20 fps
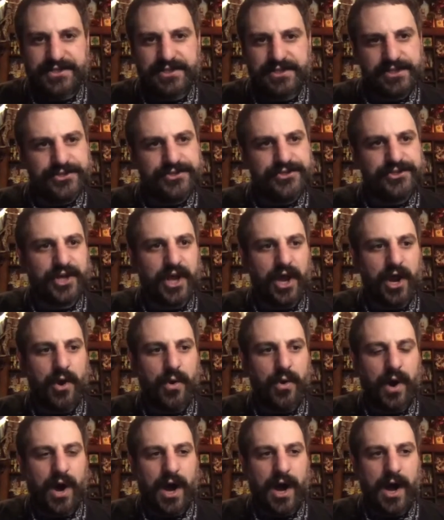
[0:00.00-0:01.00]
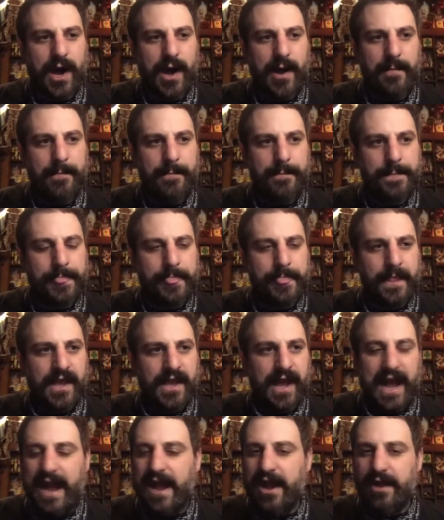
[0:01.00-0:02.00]
So I
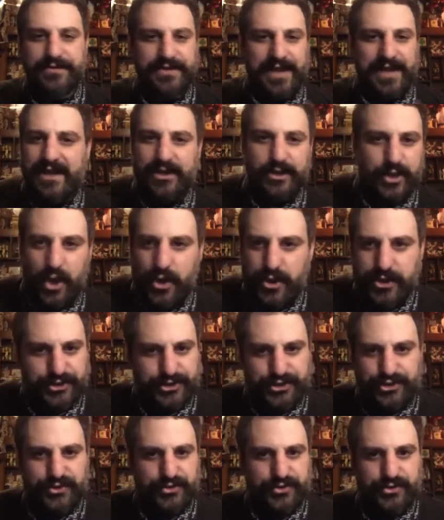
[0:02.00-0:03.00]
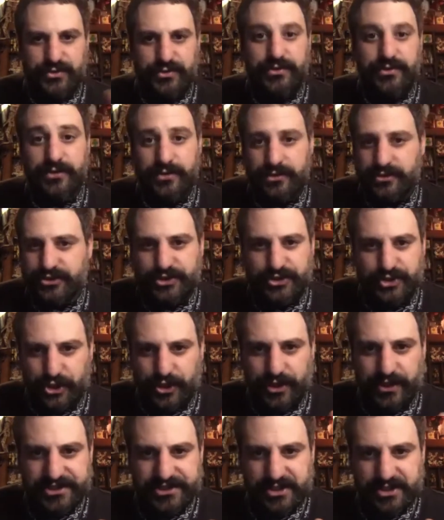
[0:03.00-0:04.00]
didn't go to
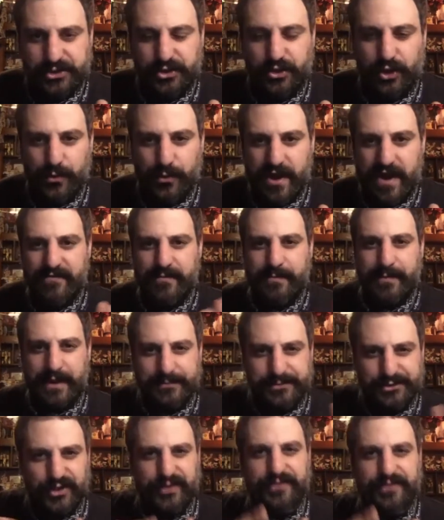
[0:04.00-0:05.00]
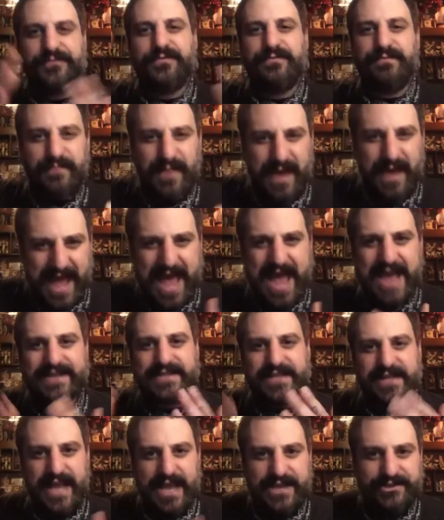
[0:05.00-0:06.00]
journalism school or whatever, but I'm sort of
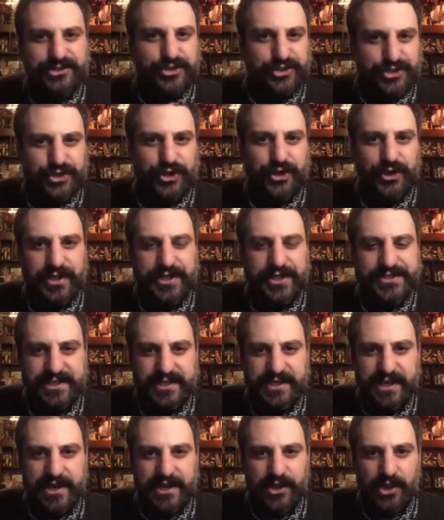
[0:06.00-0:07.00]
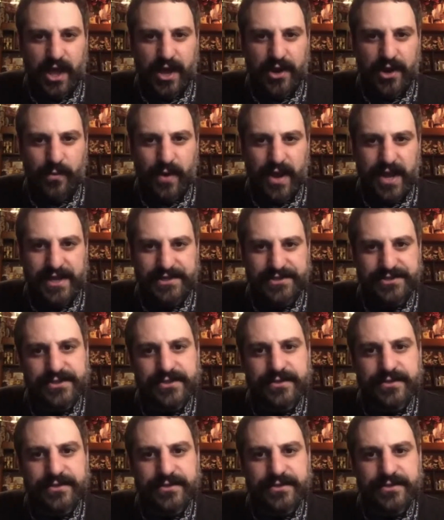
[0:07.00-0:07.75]
acting as a journalist in a lot of ways.